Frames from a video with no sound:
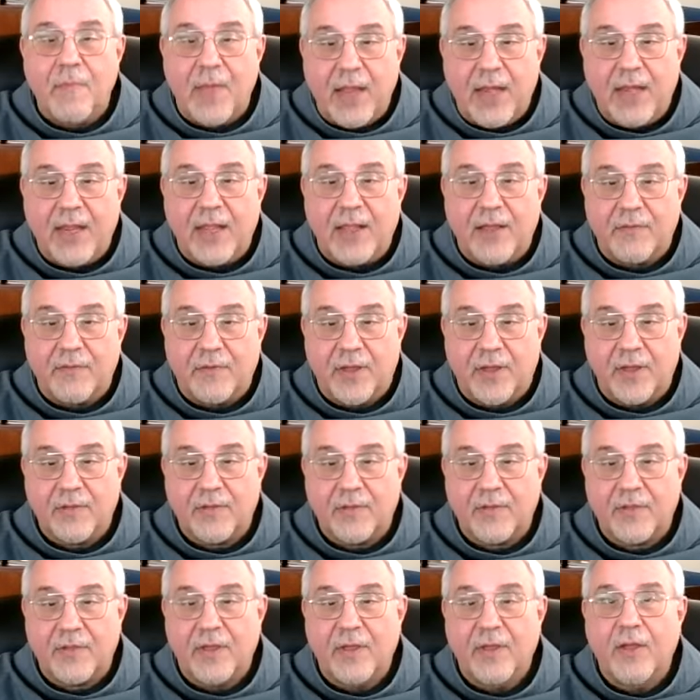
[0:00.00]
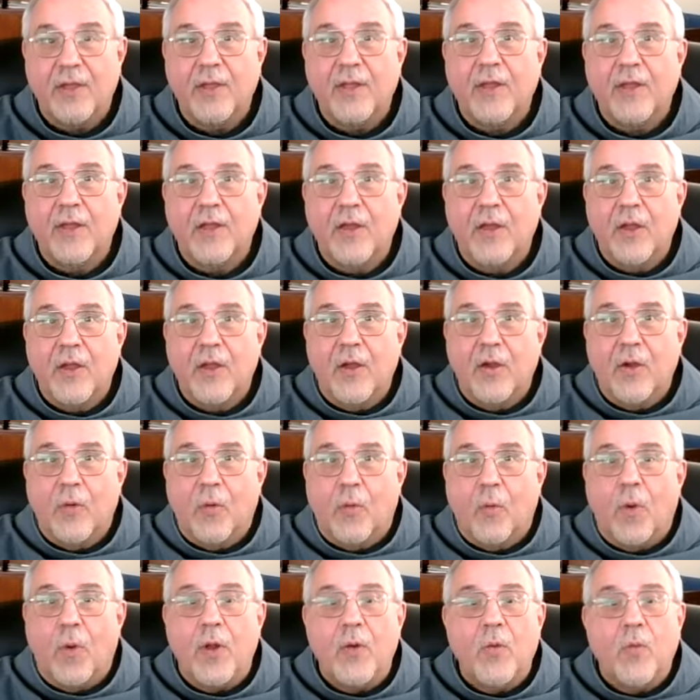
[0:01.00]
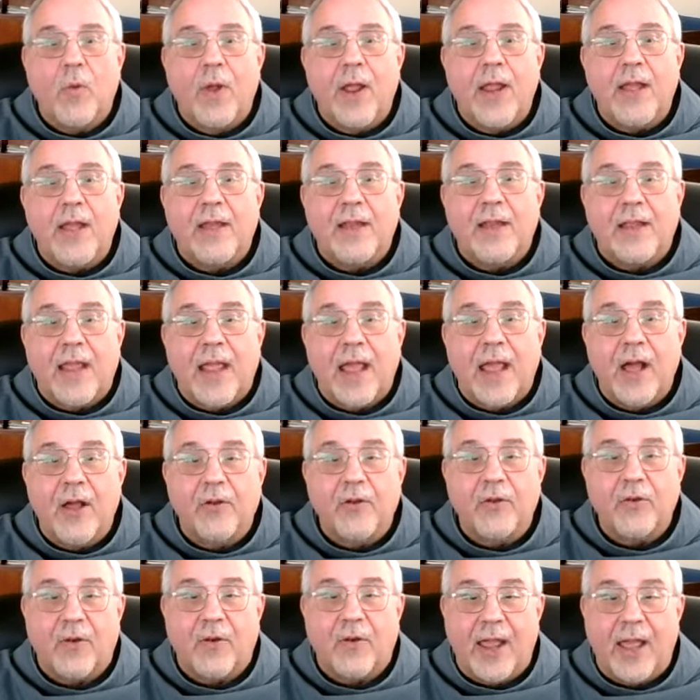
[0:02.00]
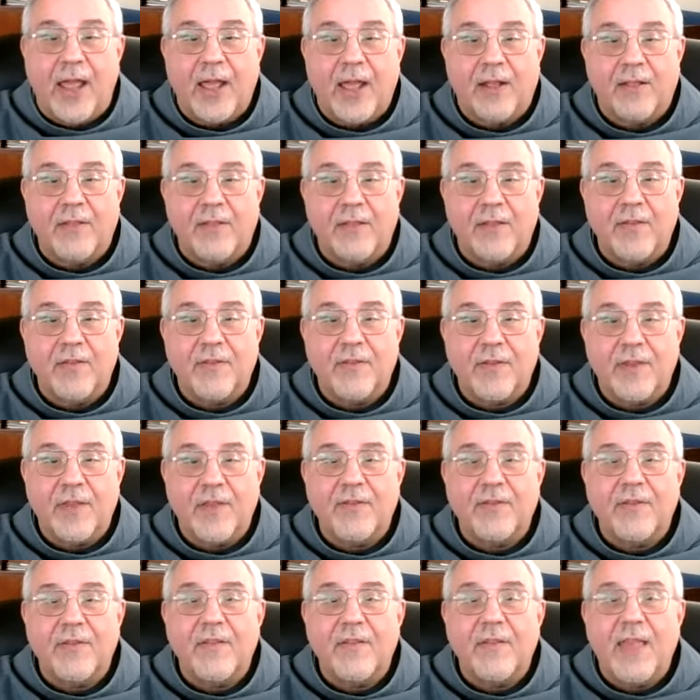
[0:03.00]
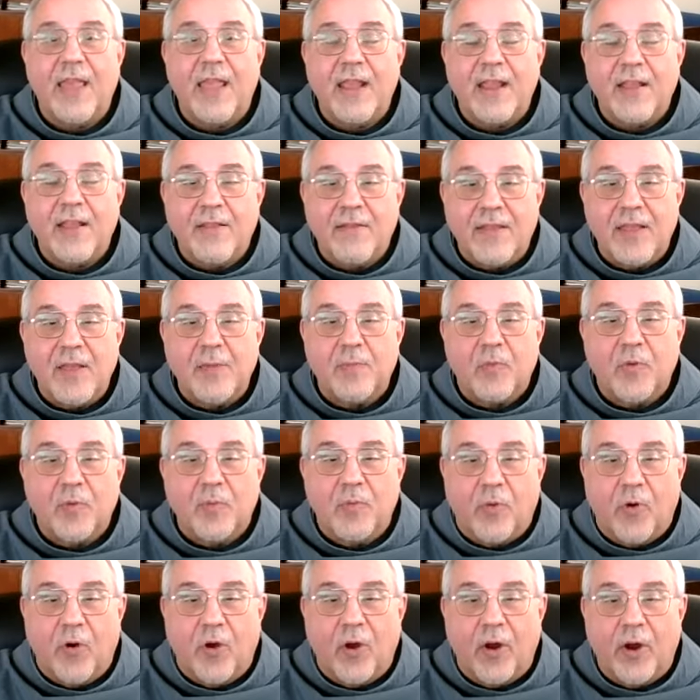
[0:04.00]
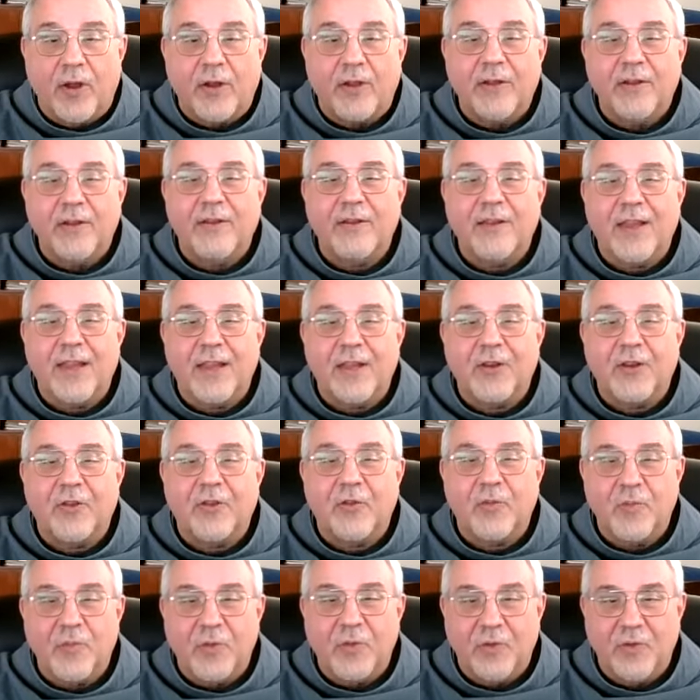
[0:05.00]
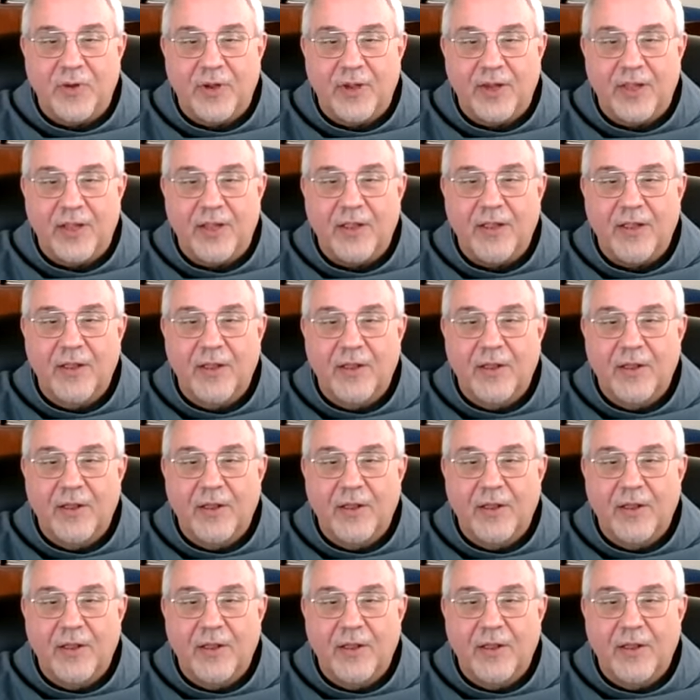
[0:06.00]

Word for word: many of us one way to counteract this is to take a deeper part in community,